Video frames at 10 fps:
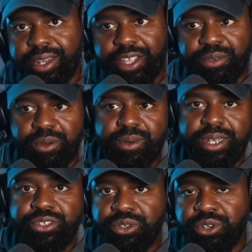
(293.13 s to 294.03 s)
That's what it
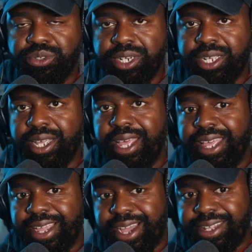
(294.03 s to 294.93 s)
was. So those are the
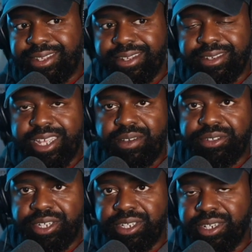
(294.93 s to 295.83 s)
context of the
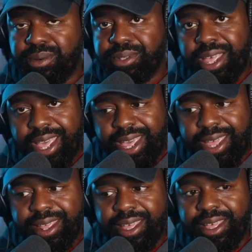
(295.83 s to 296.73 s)
conversation that was
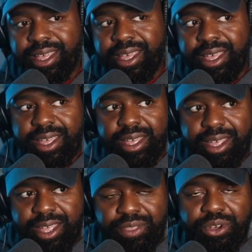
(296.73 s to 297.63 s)
had
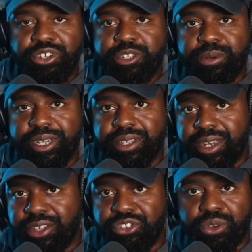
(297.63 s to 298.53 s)
in those books
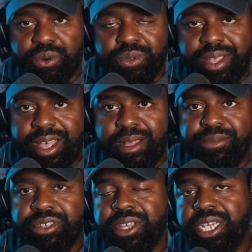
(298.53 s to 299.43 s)
in historical
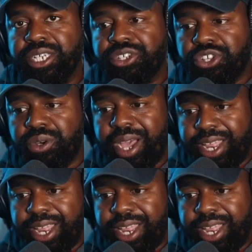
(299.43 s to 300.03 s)
times. So